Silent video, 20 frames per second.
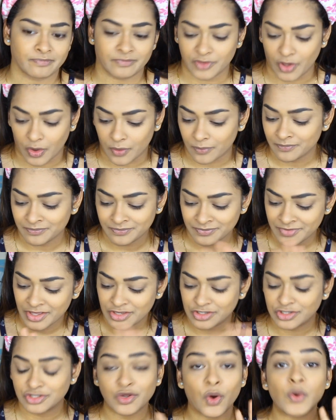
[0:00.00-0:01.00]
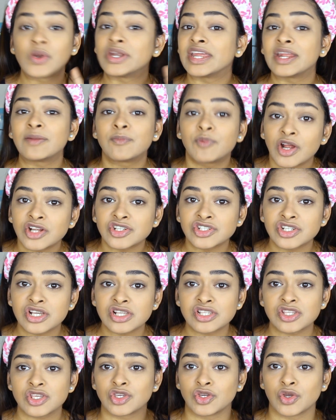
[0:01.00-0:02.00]
No, you don't need
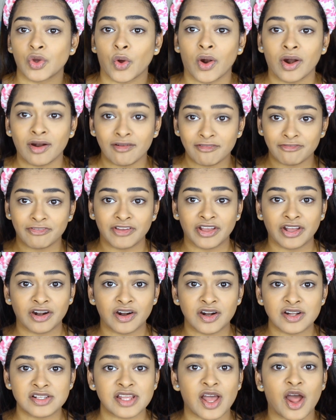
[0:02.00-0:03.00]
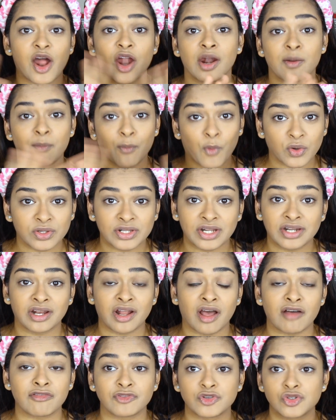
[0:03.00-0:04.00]
brushes. Your fingers are more than
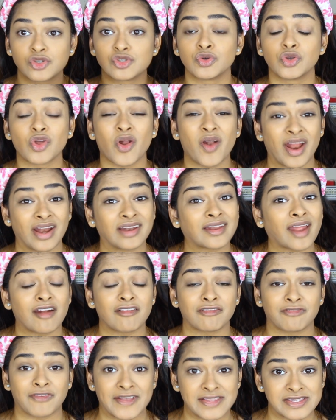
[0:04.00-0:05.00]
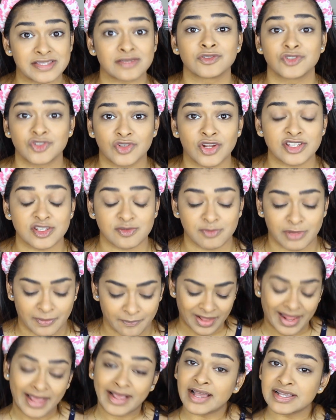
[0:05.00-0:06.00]
enough to do your entire face. Trust
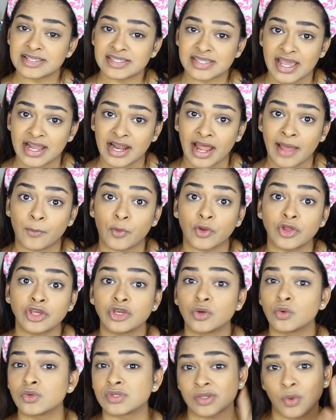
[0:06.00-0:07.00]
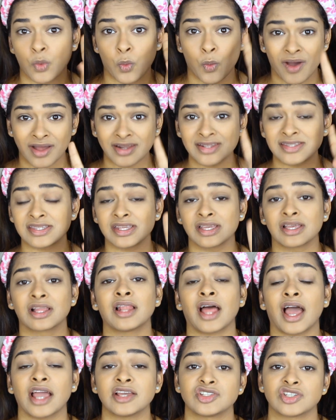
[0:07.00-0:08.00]
me. Like I said, I'm going to use one
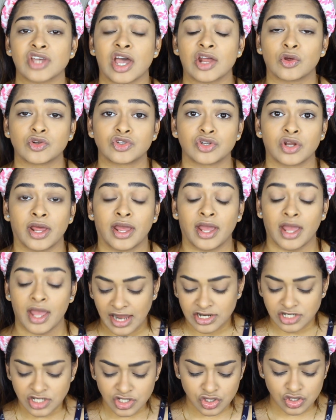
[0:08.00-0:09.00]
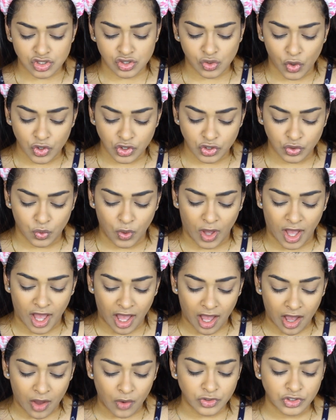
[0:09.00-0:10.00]
single eyeshadow today and just show you
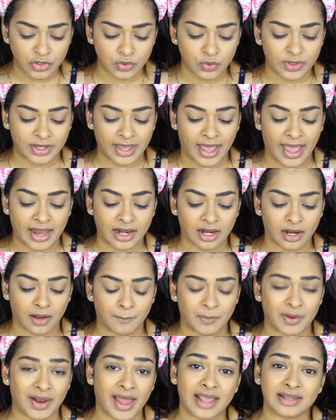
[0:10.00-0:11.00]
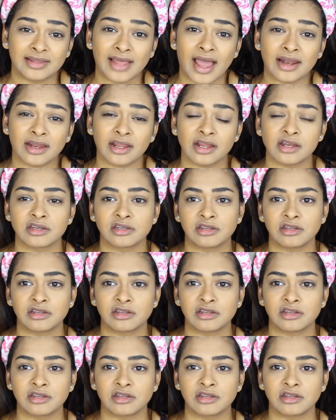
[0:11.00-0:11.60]
how you can apply that in